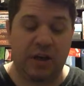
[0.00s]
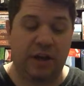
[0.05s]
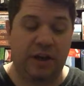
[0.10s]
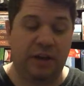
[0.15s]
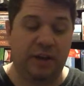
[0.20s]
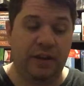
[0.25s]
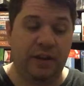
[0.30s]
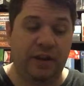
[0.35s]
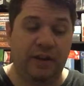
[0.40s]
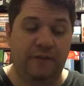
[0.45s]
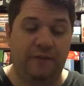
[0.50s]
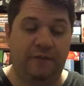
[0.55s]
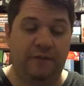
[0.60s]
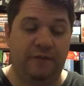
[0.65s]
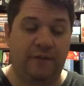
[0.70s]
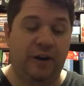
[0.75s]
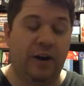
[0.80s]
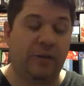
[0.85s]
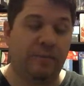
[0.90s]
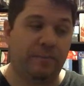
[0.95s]
And then
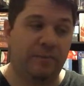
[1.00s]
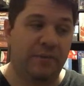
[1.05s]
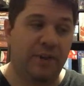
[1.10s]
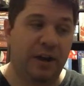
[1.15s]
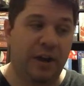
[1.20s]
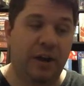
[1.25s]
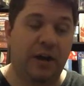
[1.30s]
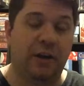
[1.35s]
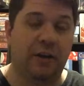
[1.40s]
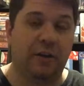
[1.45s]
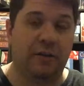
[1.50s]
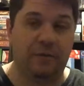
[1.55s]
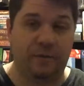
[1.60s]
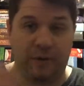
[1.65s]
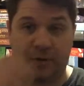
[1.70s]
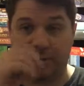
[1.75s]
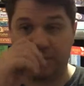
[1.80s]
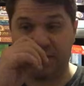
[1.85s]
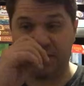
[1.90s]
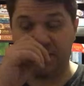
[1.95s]
from there,
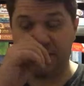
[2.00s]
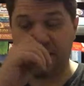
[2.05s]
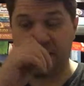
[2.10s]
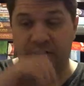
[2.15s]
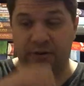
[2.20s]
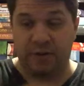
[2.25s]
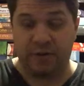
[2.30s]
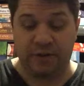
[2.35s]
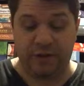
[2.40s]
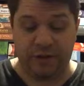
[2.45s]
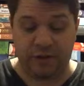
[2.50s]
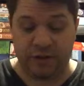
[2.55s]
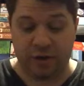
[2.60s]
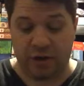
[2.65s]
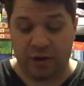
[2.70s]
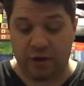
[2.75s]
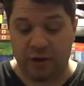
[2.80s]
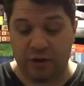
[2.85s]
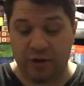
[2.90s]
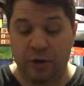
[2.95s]
from the center of the
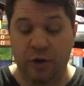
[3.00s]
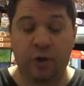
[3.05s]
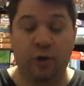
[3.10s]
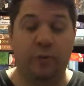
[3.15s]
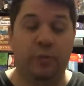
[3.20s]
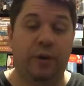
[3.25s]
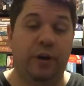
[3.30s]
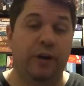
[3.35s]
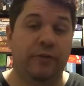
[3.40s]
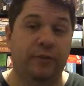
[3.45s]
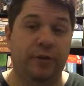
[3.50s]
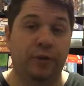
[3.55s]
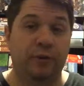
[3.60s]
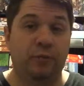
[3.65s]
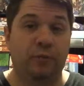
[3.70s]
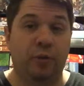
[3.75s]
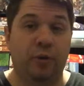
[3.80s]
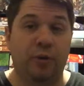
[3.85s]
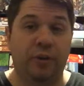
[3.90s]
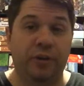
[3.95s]
chart, whenever
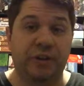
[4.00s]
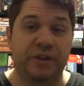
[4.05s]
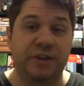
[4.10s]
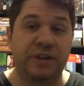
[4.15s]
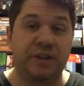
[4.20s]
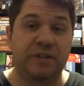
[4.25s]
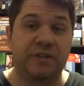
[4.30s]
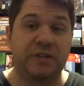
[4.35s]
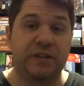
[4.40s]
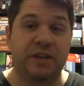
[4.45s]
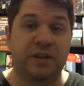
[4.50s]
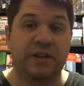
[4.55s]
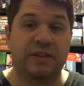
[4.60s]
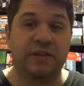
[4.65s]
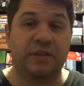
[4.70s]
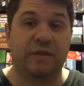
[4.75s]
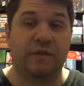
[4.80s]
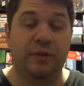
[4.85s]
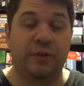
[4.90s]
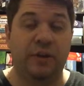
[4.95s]
you roll the
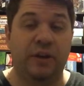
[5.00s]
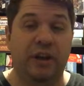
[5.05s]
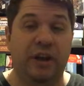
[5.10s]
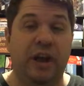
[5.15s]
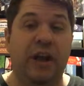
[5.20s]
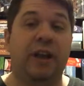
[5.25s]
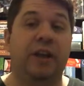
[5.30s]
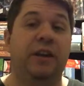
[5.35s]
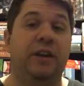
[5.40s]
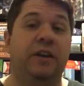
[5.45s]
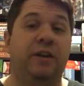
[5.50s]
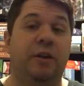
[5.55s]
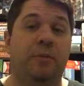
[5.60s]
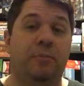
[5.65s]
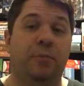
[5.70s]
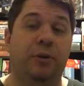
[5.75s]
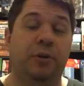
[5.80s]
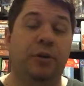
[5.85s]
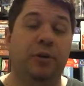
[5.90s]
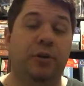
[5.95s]
D6, if you get any
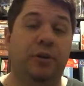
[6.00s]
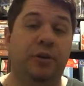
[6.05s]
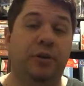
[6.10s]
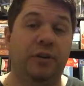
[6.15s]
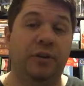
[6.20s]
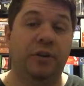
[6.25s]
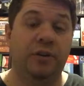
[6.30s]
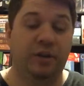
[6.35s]
number,